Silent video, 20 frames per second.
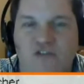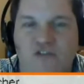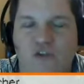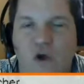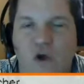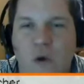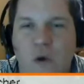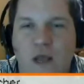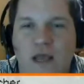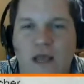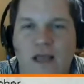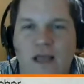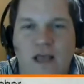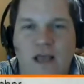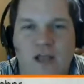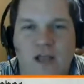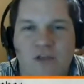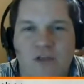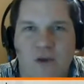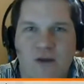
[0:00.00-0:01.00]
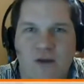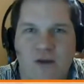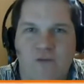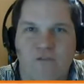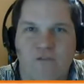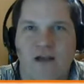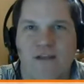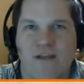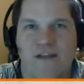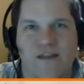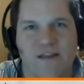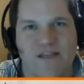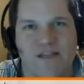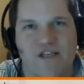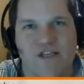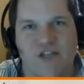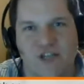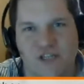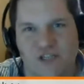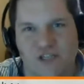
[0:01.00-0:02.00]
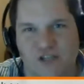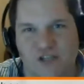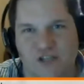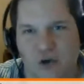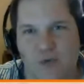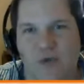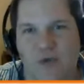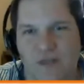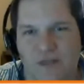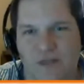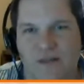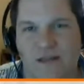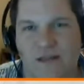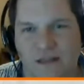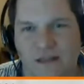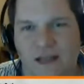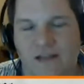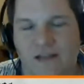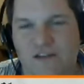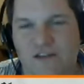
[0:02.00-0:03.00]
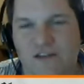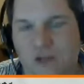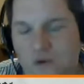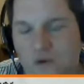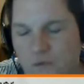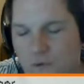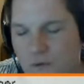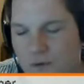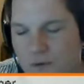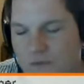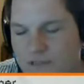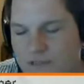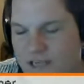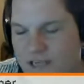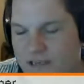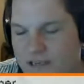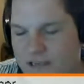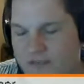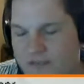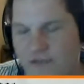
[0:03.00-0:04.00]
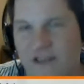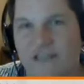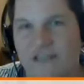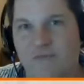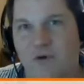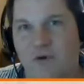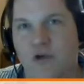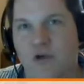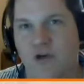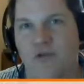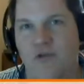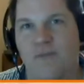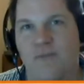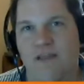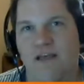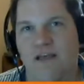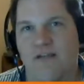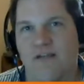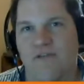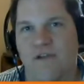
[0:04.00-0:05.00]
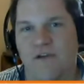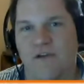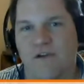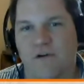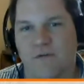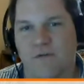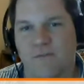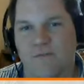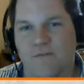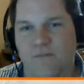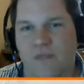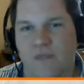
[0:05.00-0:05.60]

So you want to find that niche and just go with it like that. So what I'm saying is Facebook could be that vehicle.